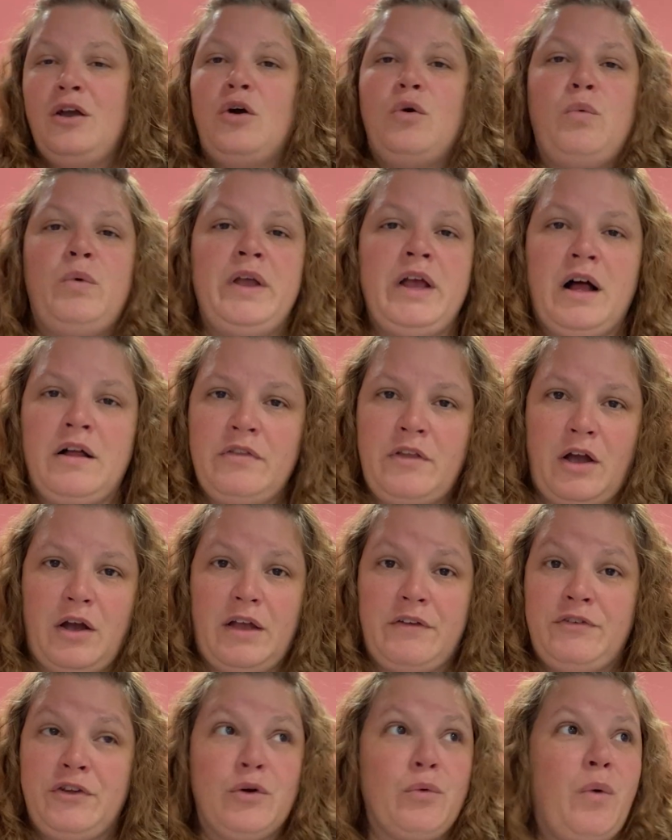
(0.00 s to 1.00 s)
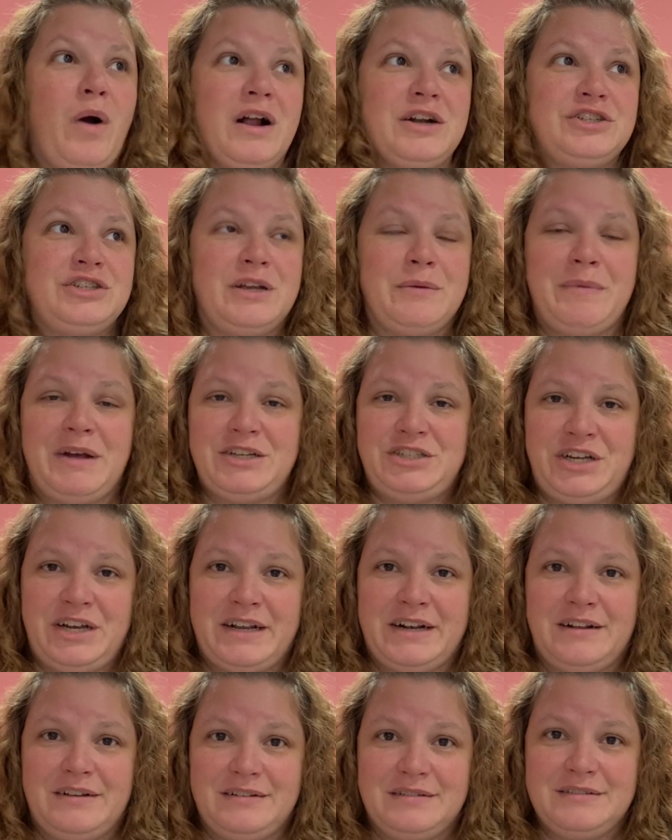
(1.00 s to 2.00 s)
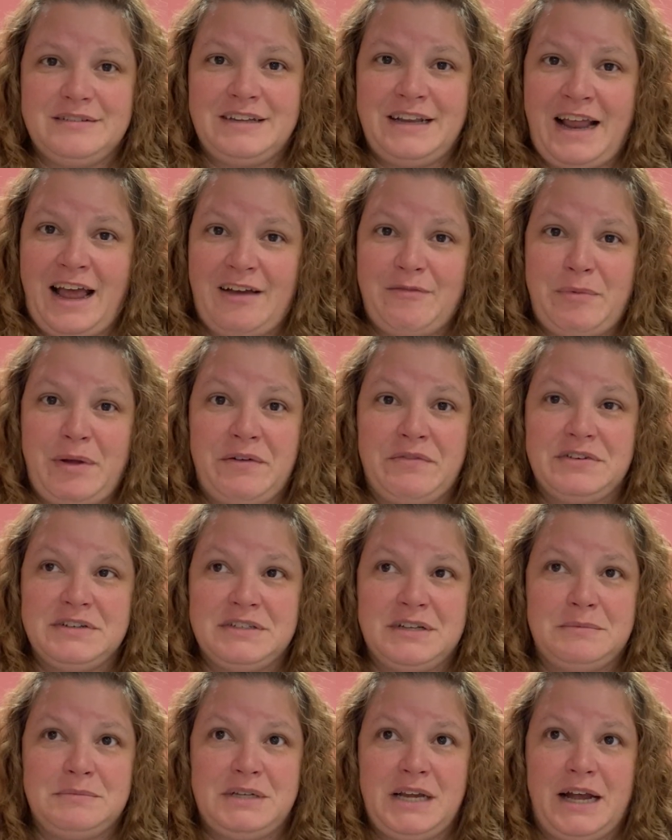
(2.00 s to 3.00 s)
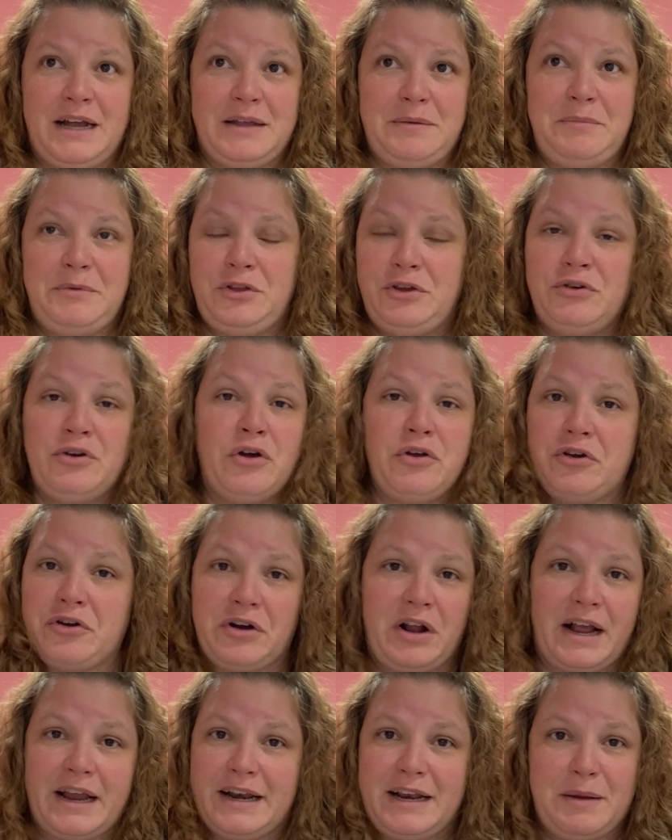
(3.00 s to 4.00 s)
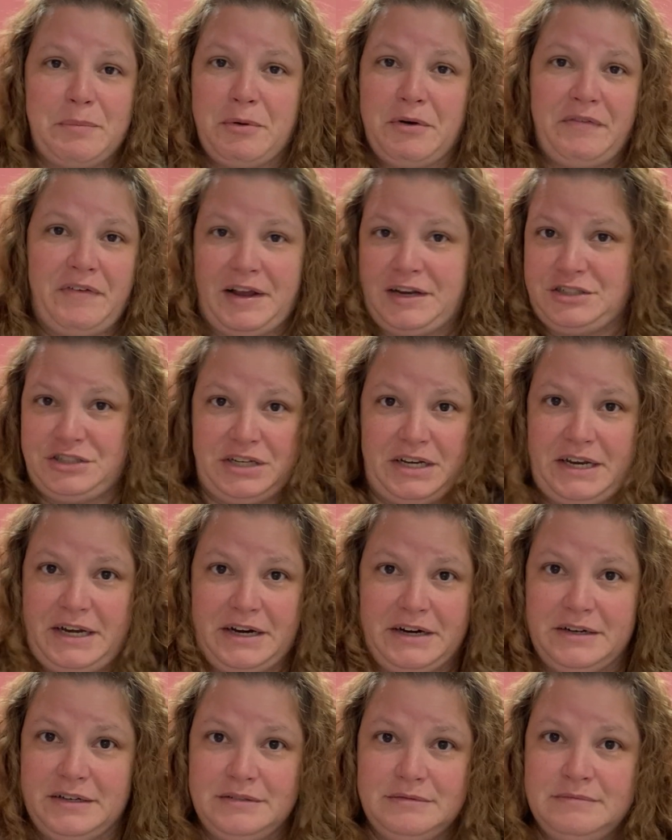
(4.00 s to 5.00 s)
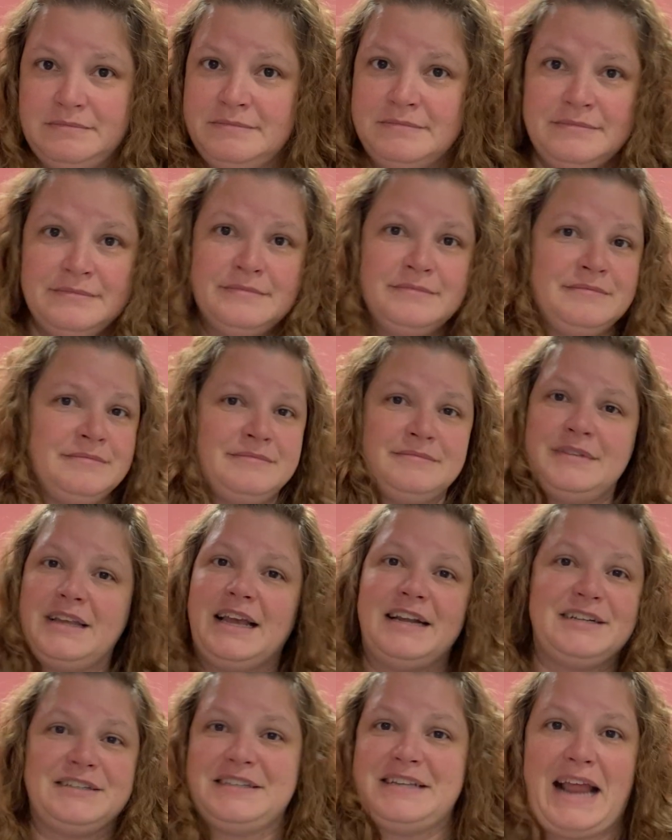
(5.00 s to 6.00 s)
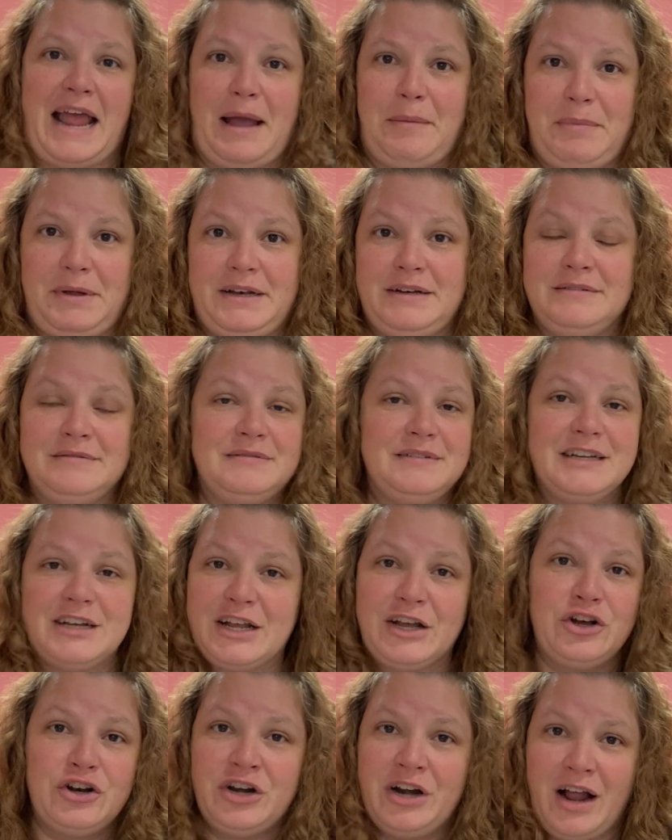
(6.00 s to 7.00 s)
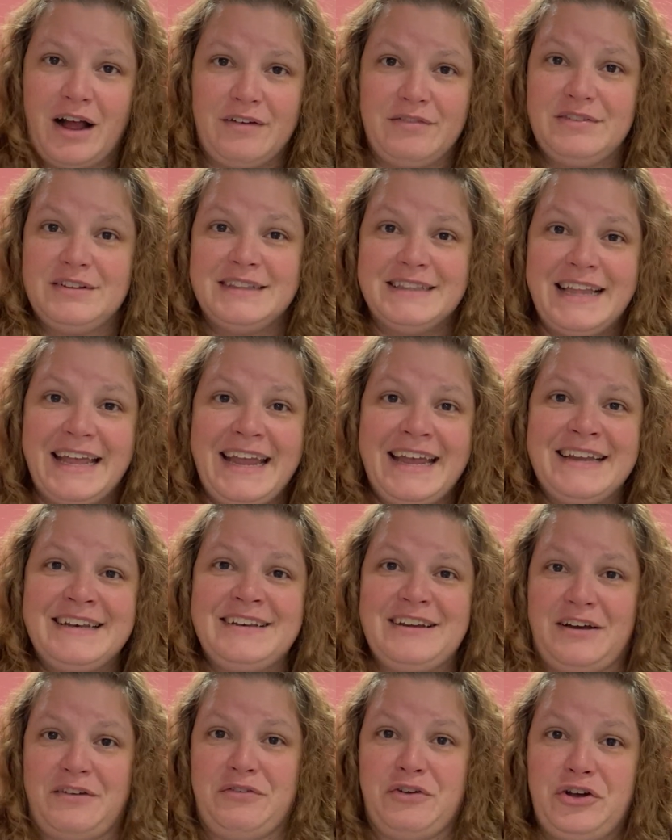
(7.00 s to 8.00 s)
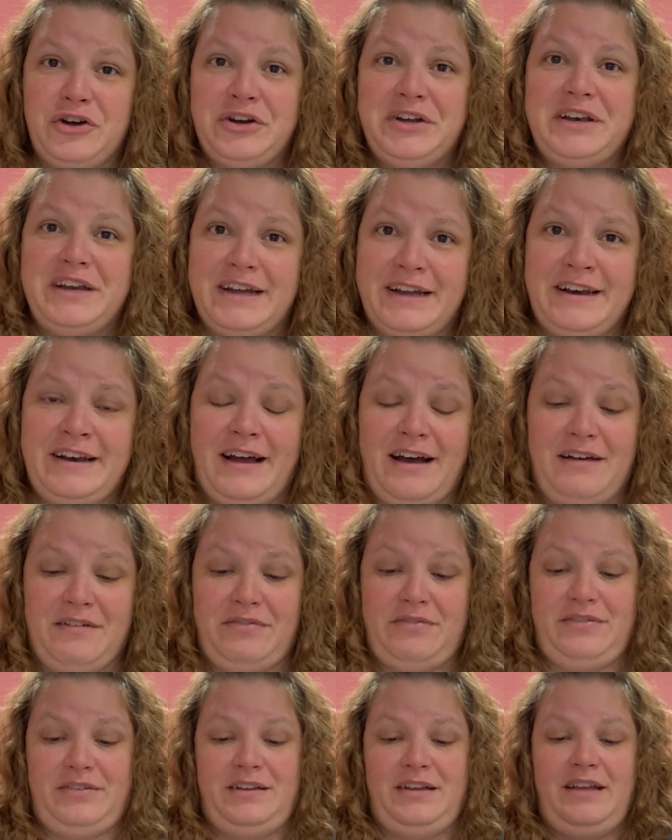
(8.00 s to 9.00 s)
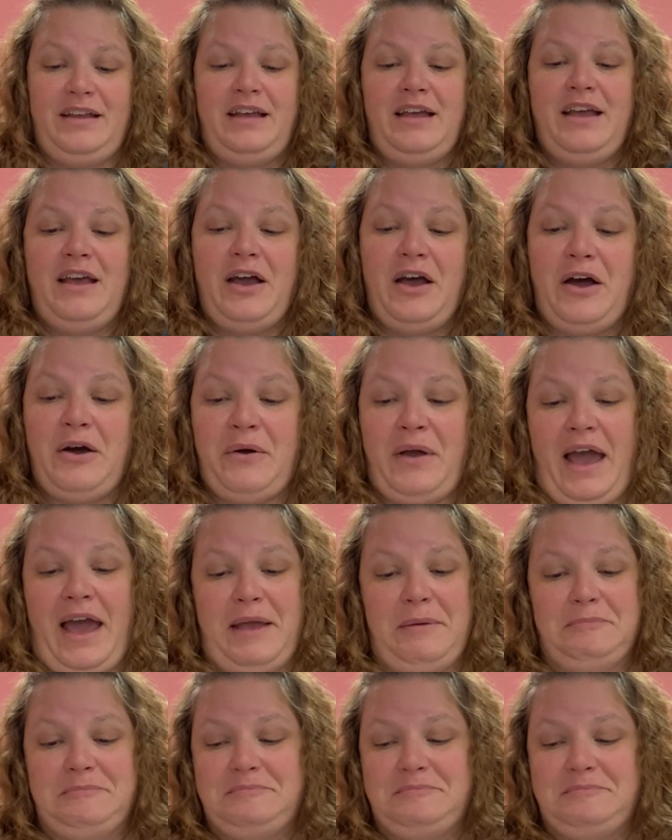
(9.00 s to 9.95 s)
We all know, if you're watching my channel and have been for some time, you know you're not getting perfection here. It doesn't happen. Good enough. Land of good enough. Okay.